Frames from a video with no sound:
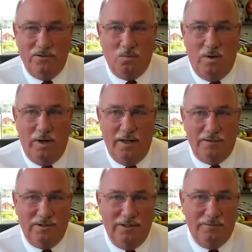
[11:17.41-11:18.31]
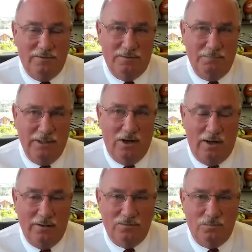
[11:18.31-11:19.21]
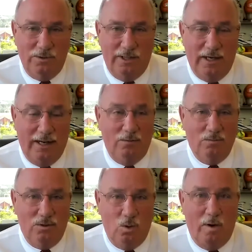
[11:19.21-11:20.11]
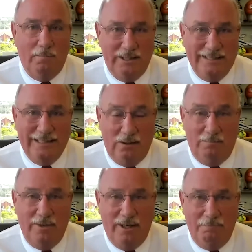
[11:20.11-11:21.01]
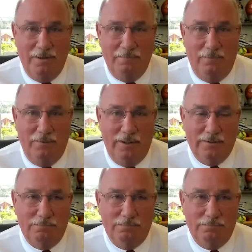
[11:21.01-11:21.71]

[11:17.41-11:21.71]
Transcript: one of the secrets, to be honest with you, and I don't normally tell many people this,